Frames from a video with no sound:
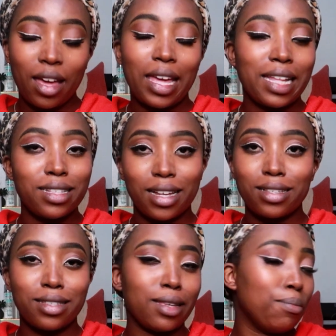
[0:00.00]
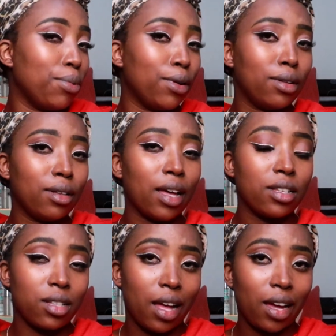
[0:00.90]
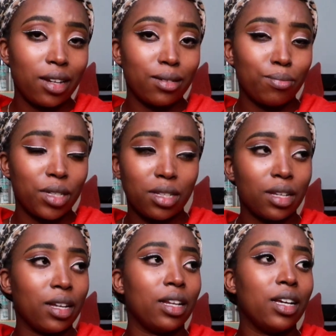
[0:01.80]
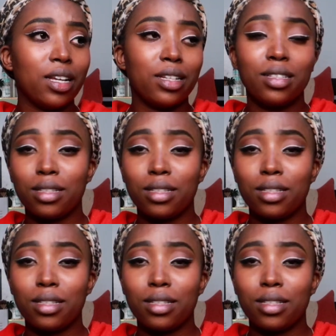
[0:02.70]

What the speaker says: it's as simple as that. Basically